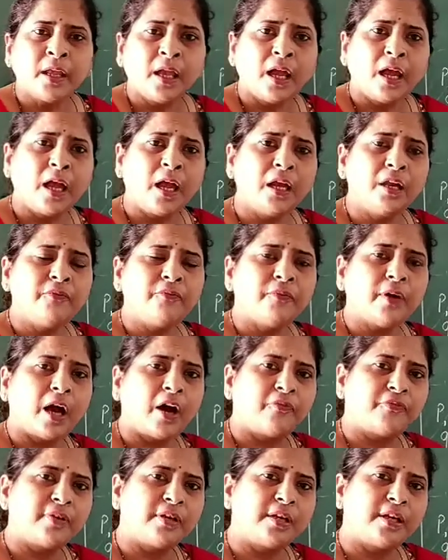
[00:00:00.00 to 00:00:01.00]
And
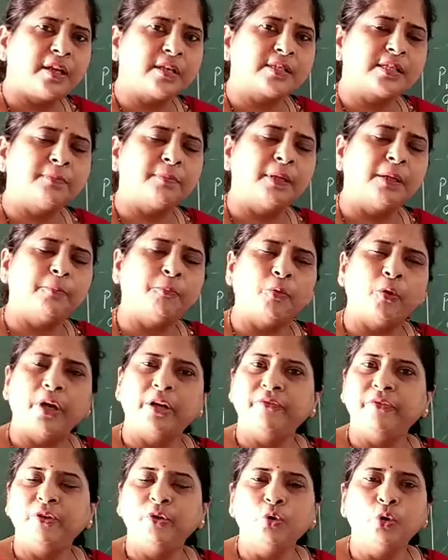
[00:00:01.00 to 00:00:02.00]
after the decimal
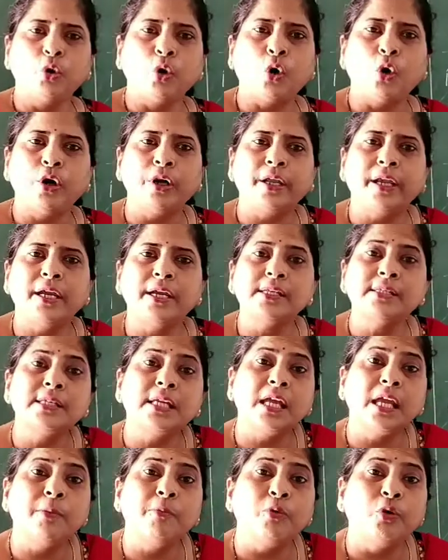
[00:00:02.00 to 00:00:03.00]
point, we do not get
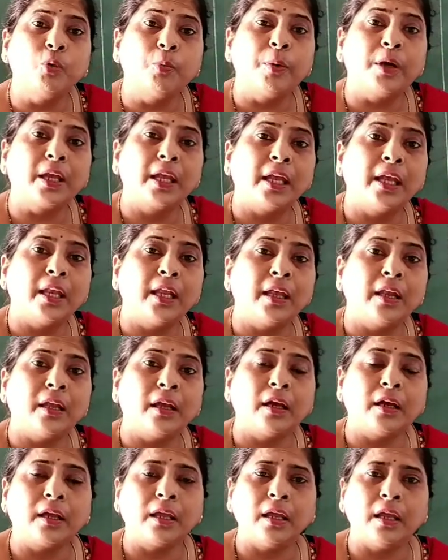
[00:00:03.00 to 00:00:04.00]
same group again and
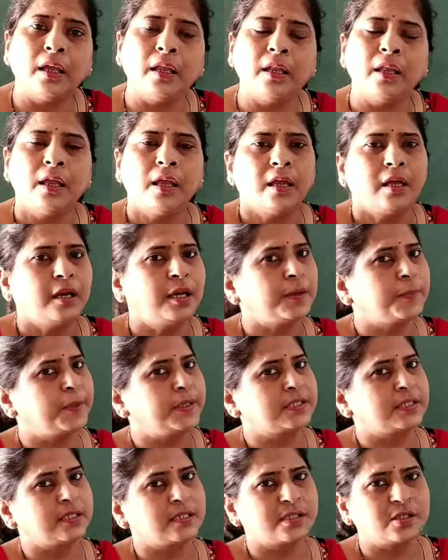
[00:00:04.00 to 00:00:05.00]
again. It
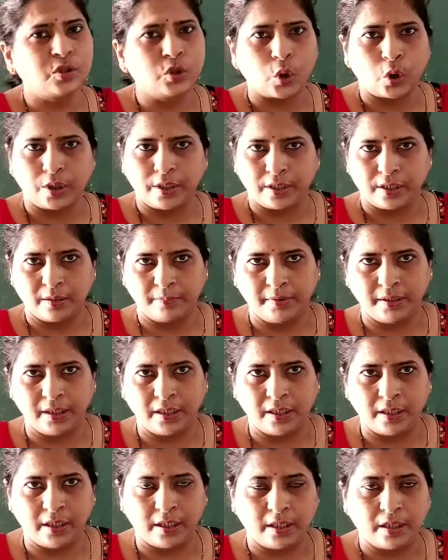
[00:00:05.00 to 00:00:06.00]
means it is
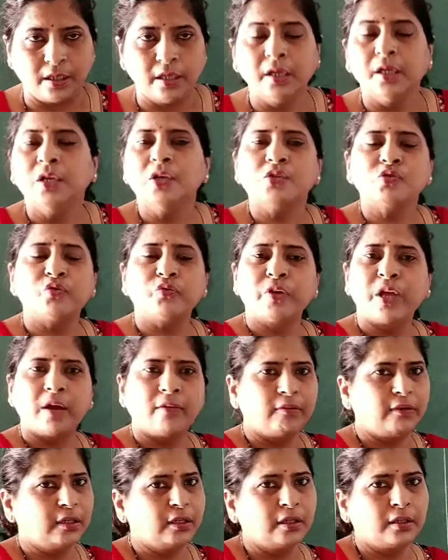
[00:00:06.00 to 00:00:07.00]
non-terminating. So we
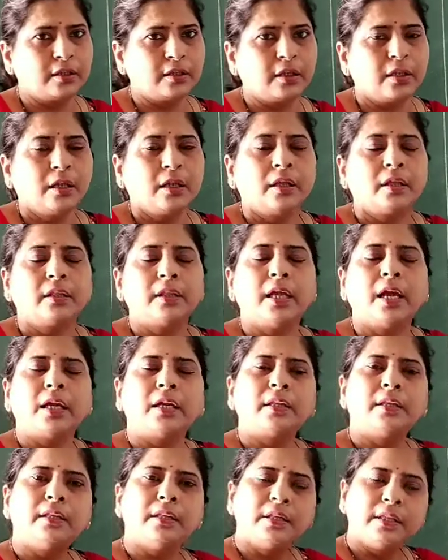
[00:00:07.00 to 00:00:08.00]
have learned
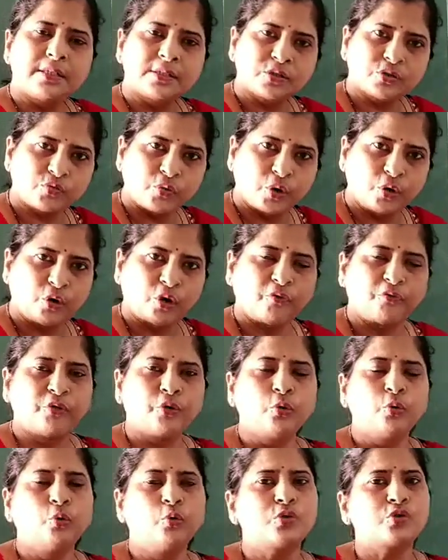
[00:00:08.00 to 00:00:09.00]
that this square root of
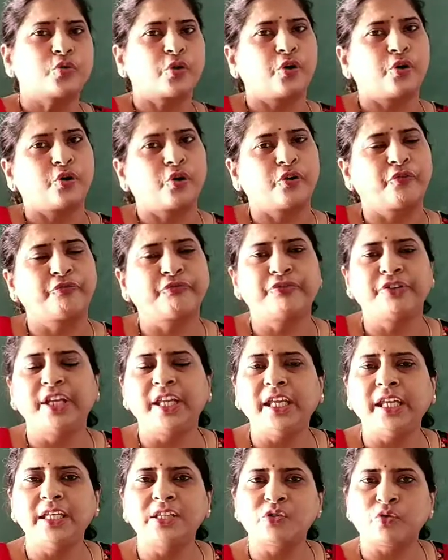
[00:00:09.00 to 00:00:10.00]
2, square root of
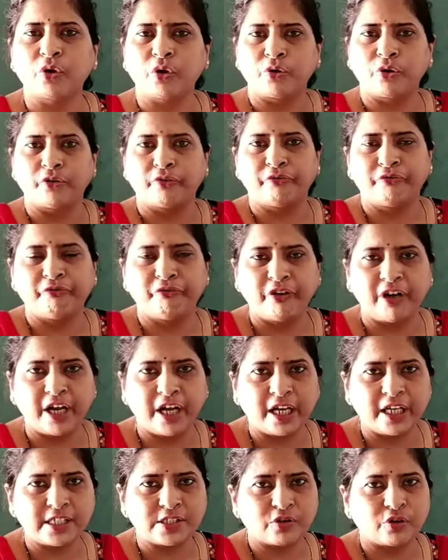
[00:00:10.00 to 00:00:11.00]
3, square root of
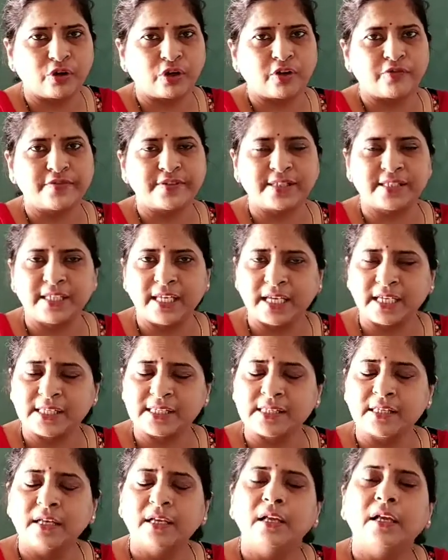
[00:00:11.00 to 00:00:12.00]
5, square root of
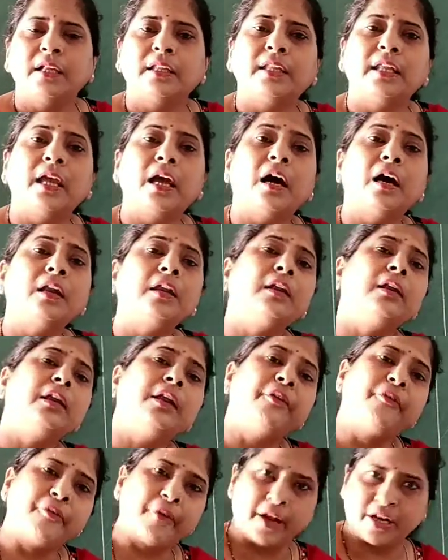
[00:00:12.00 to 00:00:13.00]
6, they are
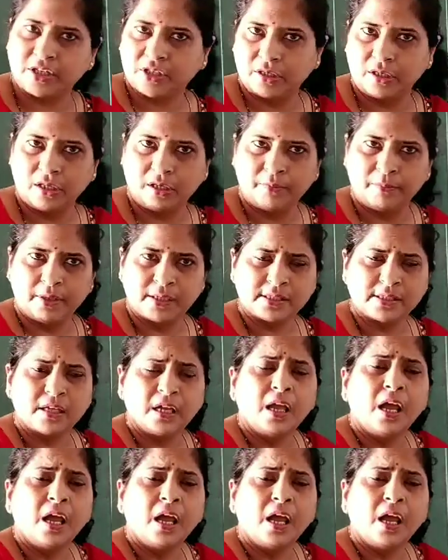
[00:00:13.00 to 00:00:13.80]
irrational numbers.